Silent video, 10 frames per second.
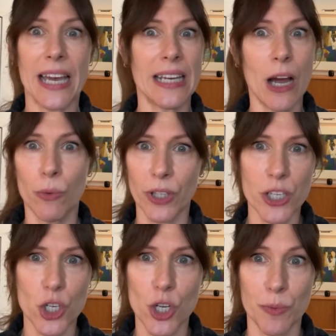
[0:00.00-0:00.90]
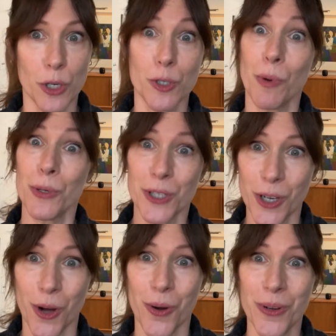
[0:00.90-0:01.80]
and how relationships are supposed to
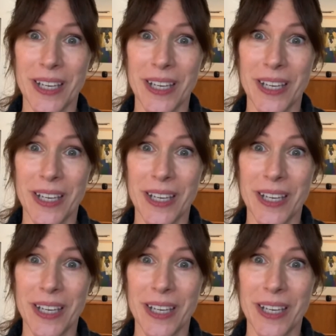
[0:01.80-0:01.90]
go.